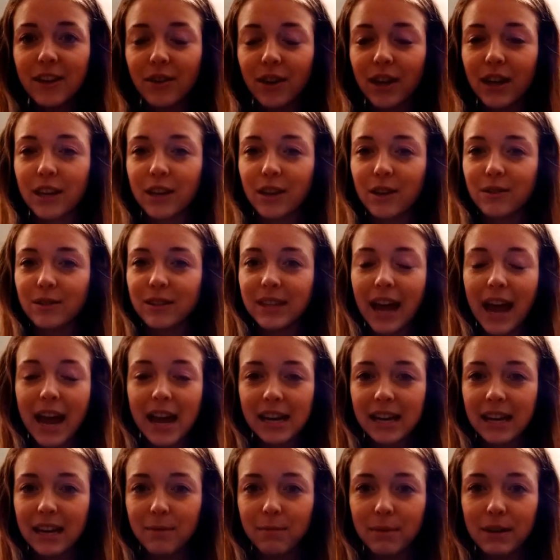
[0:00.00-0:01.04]
You can use
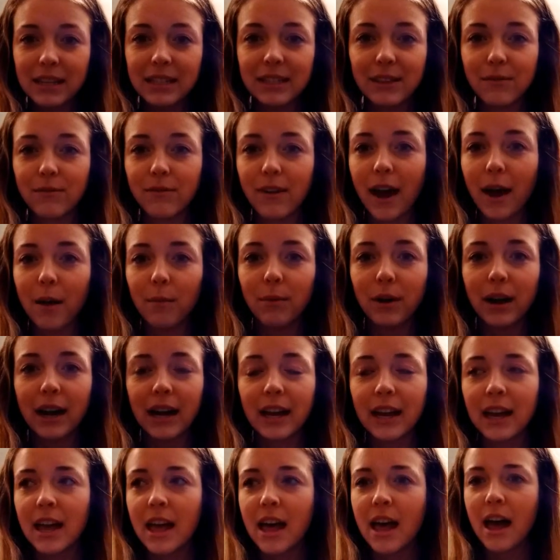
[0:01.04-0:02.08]
any piece of
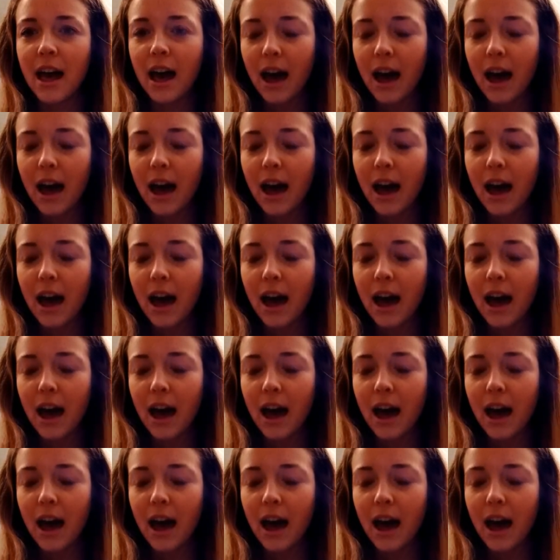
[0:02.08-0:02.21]
fabric.